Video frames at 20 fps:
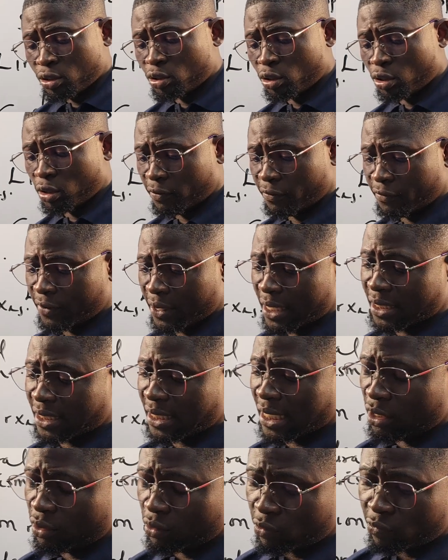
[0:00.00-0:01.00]
to your friends
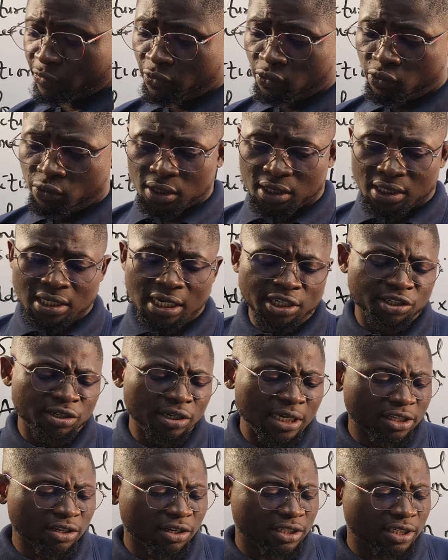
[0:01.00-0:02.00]
and loved ones. So
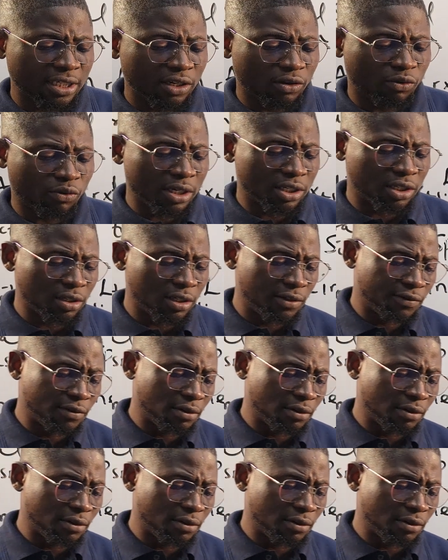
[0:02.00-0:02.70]
let us see the questions